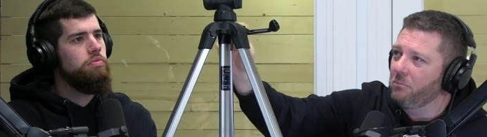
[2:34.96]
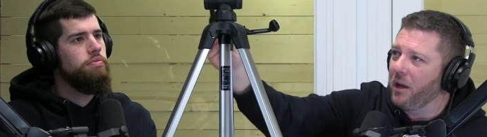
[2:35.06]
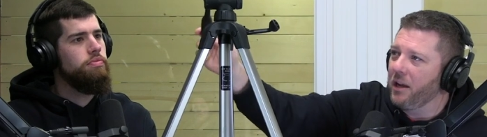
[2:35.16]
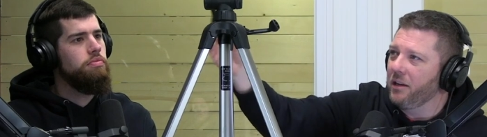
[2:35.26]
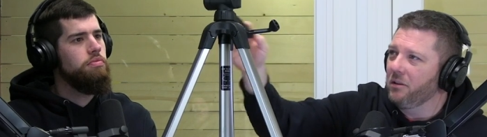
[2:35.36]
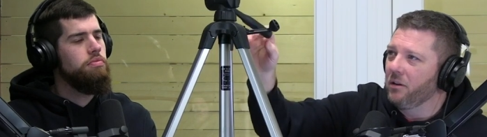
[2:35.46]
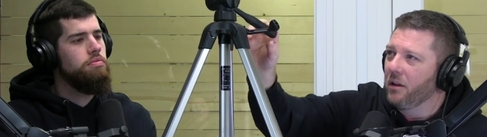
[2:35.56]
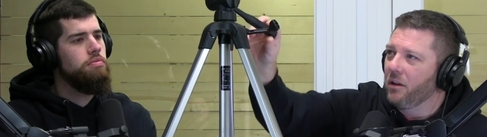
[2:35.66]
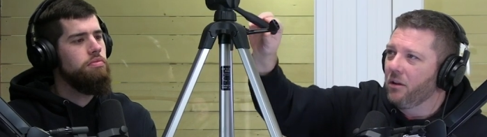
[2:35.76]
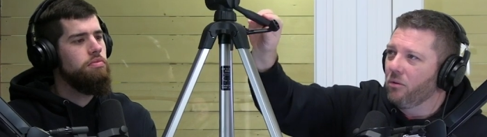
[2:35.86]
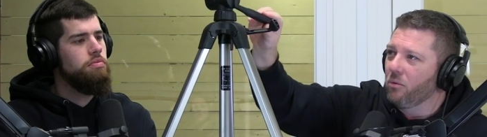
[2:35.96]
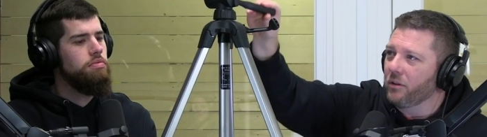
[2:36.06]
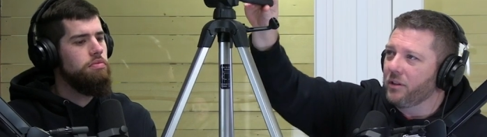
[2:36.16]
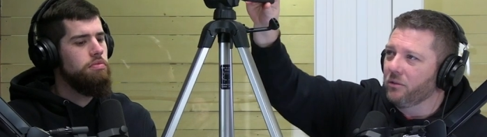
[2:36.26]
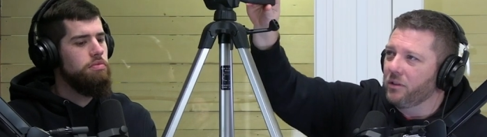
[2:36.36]
Speaker 1: and panning
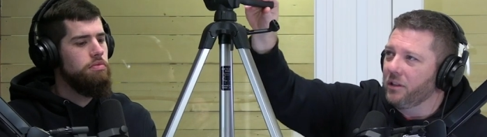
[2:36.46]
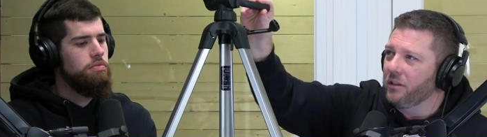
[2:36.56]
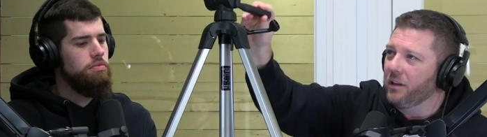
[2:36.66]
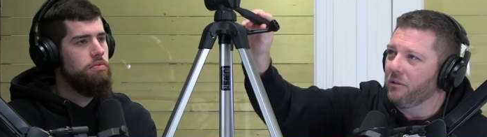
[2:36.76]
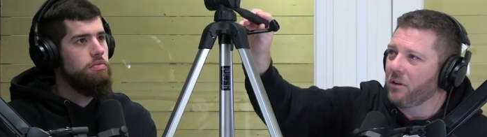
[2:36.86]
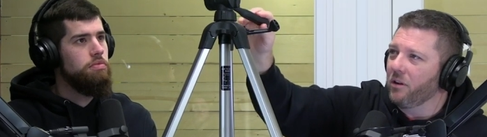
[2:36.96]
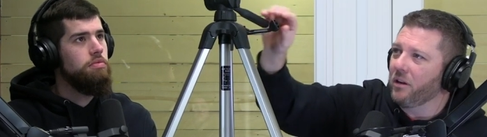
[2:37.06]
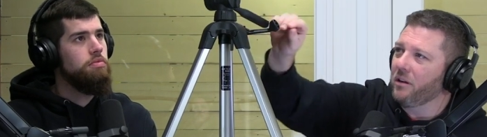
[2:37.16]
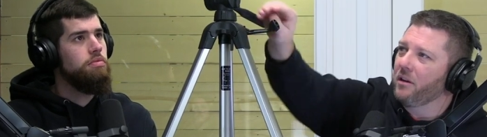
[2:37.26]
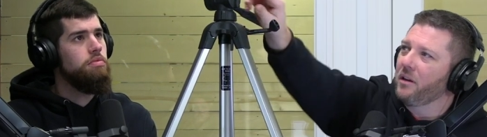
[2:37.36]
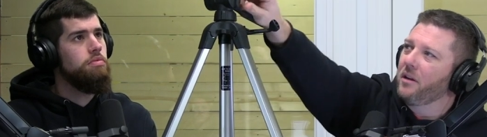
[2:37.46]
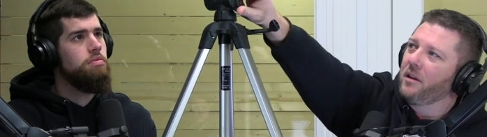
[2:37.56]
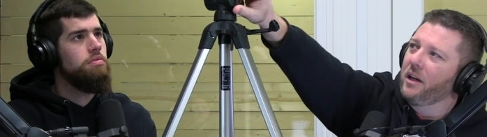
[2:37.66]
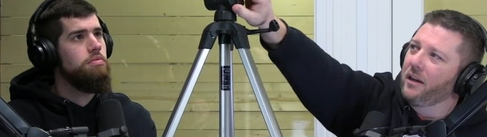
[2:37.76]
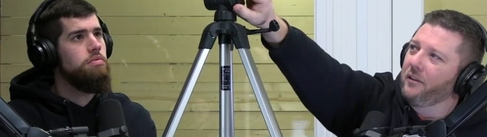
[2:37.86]
or tilting in that regard.
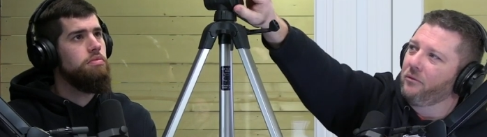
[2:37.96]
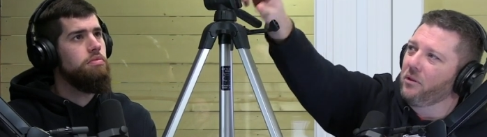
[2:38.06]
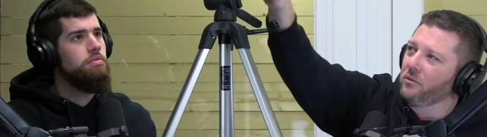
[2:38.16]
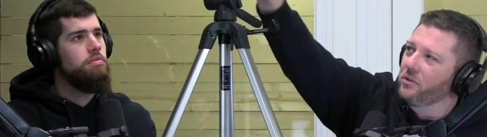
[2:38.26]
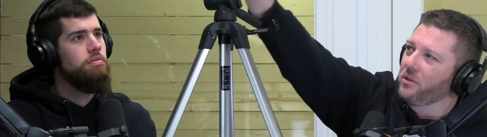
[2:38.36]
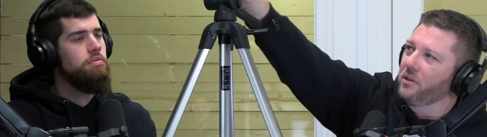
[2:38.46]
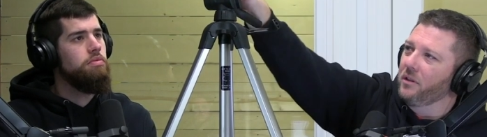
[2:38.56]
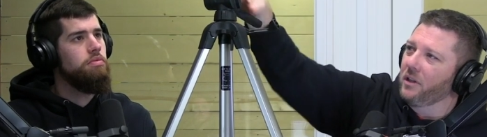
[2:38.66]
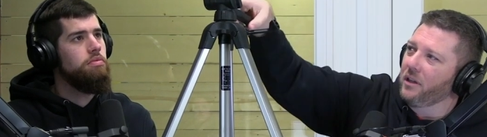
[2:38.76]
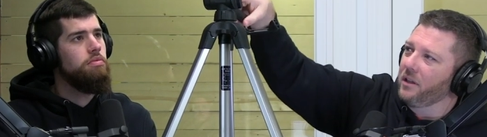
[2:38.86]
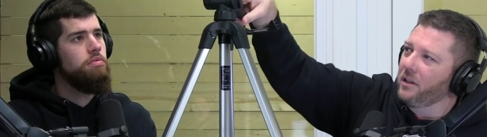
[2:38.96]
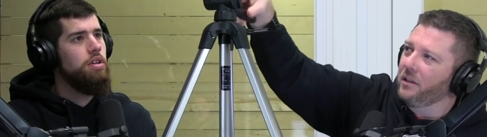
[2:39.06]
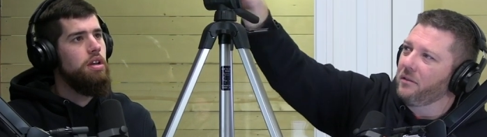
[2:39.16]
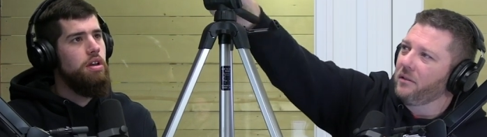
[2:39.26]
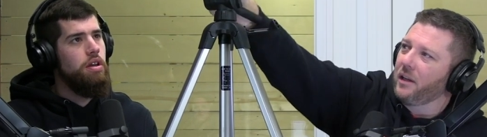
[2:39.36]
Uh, if we loosen, uh,
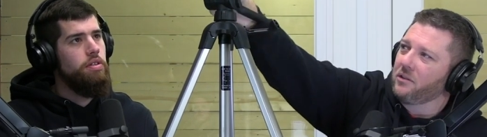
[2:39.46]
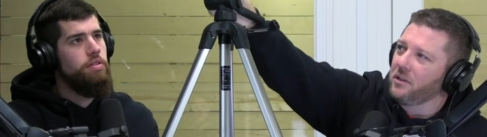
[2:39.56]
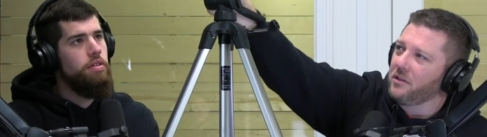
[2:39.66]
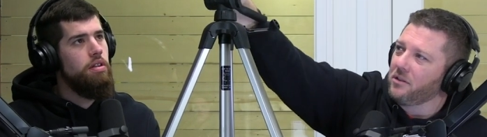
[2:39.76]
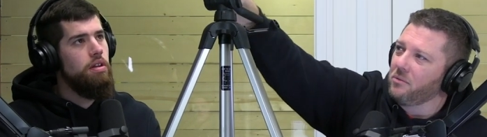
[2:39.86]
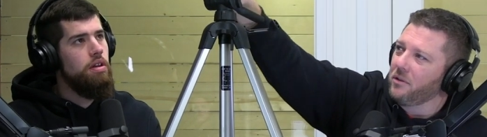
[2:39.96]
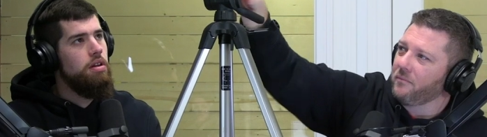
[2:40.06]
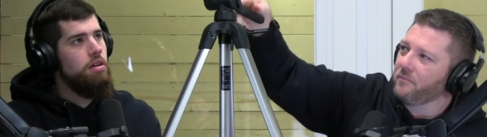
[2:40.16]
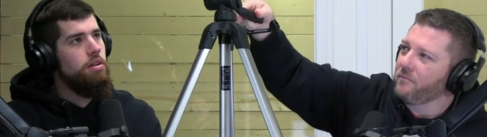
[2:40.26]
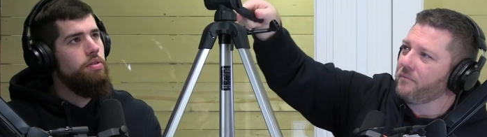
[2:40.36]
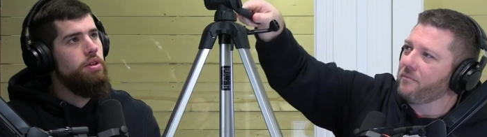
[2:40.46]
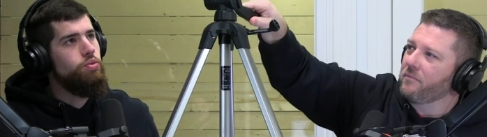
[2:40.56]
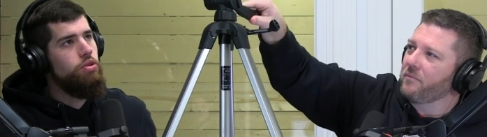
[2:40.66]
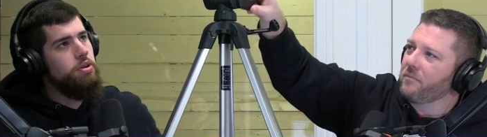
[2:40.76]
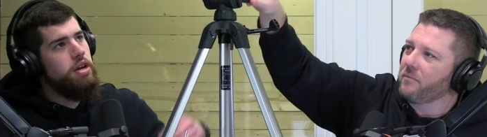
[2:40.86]
actually, it's this one.
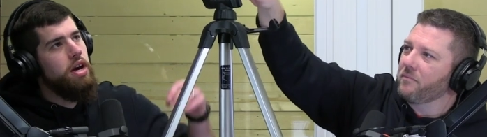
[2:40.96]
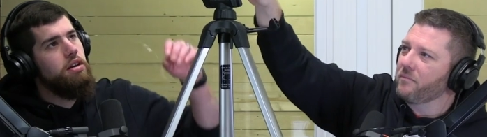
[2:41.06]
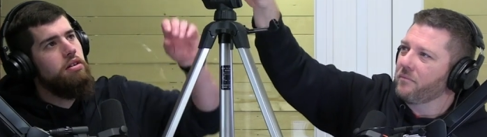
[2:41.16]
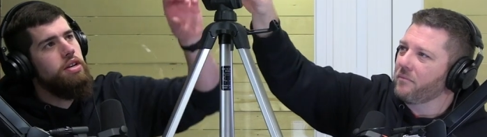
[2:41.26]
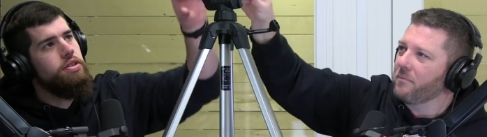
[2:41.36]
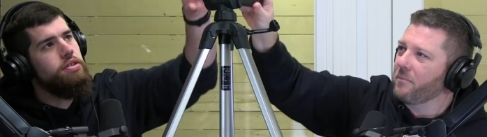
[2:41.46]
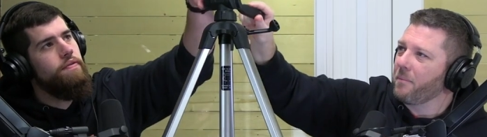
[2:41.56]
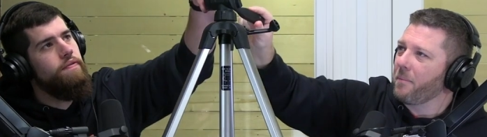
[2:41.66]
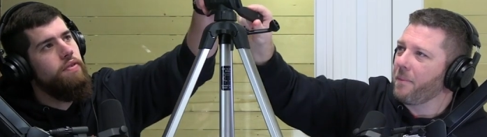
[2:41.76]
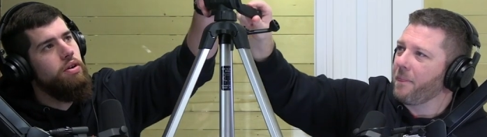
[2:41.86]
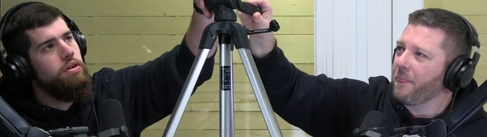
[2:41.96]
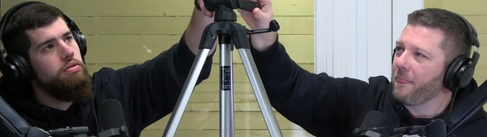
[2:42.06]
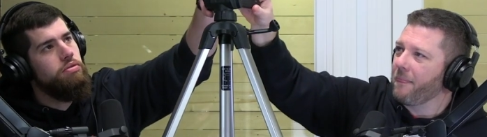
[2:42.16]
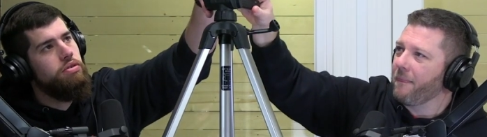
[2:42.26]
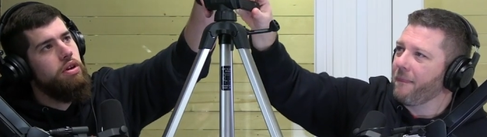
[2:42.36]
Speaker 2: This would be categorized
Speaker 1: as a
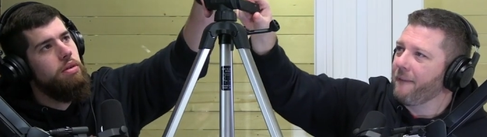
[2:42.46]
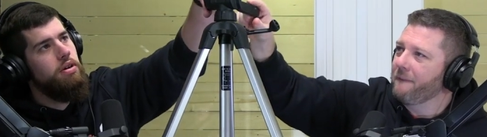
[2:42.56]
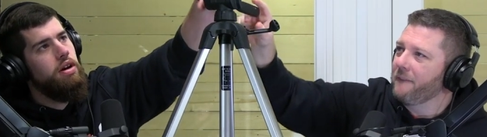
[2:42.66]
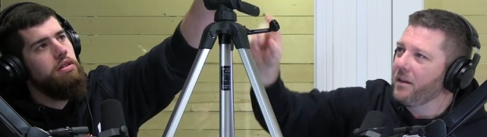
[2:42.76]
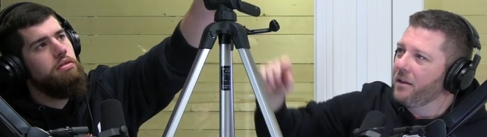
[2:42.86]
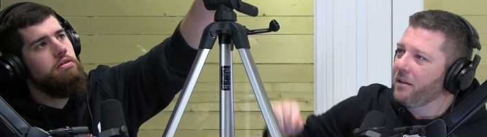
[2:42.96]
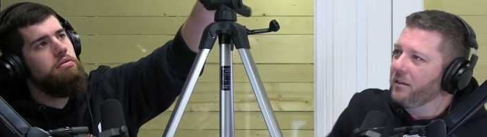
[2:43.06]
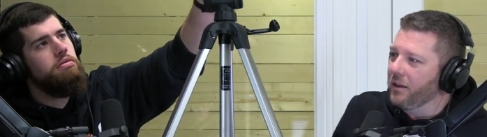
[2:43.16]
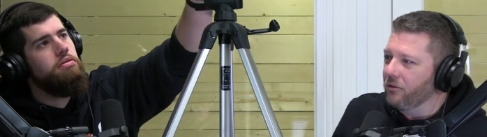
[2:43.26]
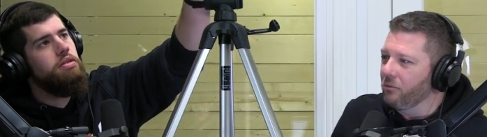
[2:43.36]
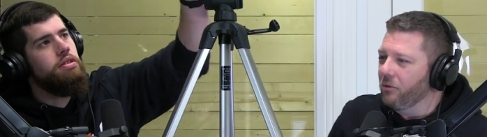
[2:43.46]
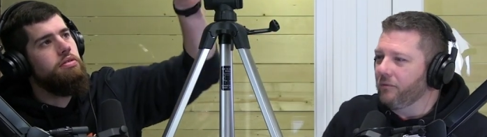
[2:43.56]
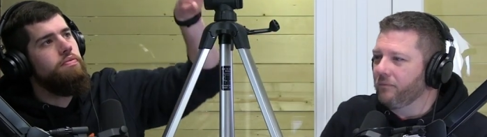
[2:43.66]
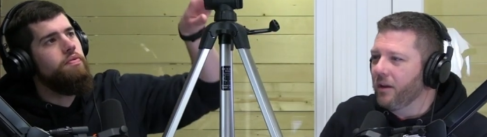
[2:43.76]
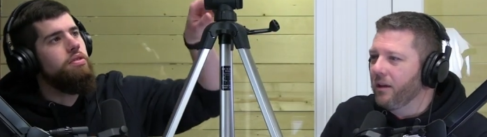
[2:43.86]
photo tripod. Yes, it Just
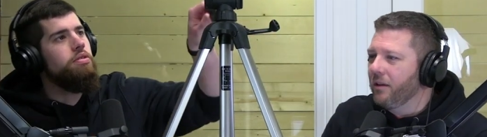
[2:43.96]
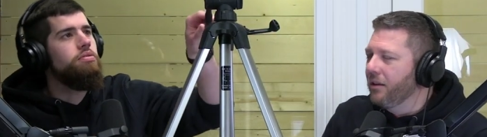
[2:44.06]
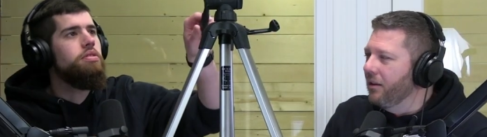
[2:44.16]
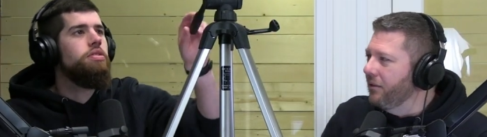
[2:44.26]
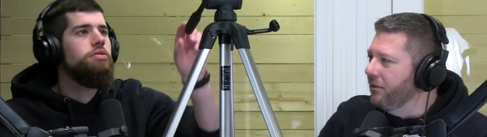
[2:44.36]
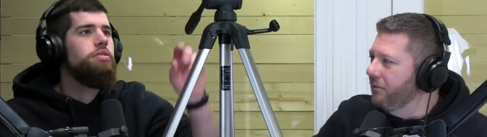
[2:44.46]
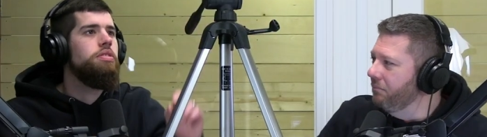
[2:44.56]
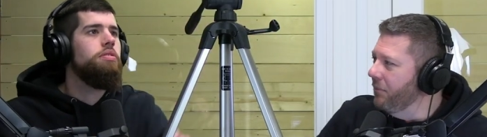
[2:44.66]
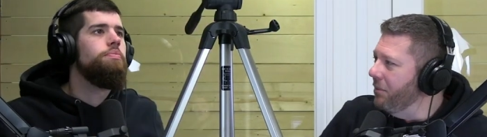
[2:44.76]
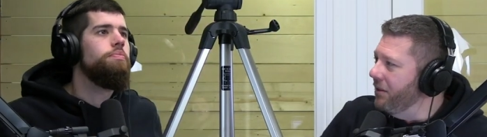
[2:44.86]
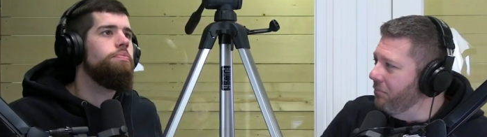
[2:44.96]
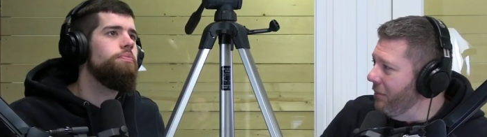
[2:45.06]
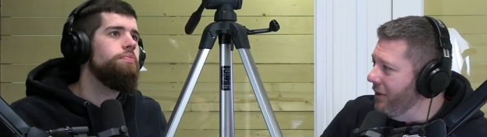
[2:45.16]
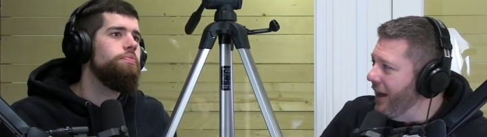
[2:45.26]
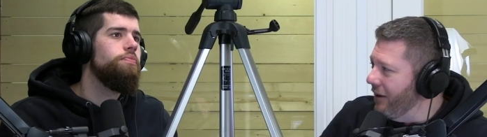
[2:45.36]
would. For those interested, maybe
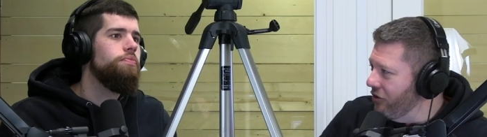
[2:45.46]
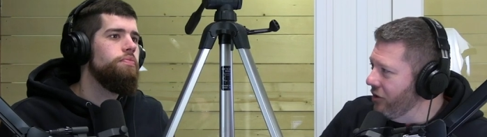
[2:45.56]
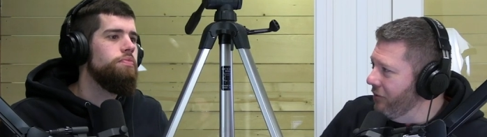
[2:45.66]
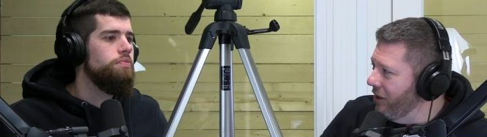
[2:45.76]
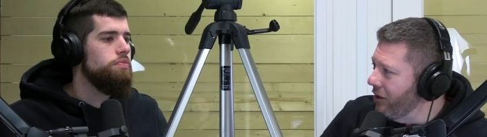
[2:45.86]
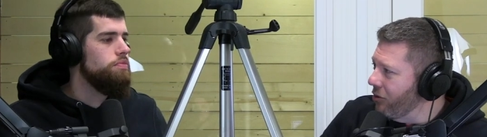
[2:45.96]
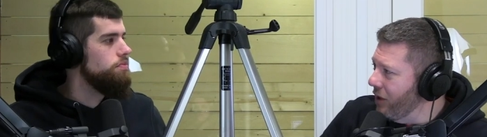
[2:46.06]
maybe that should have been our